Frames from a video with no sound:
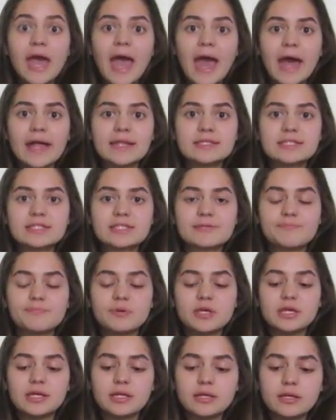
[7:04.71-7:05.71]
and
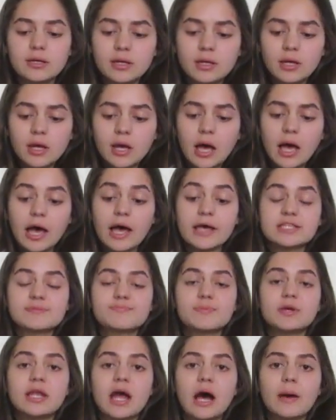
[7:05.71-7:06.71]
speed
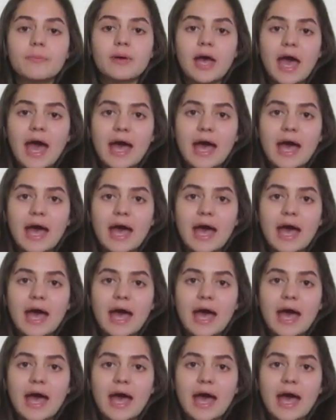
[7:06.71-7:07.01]
up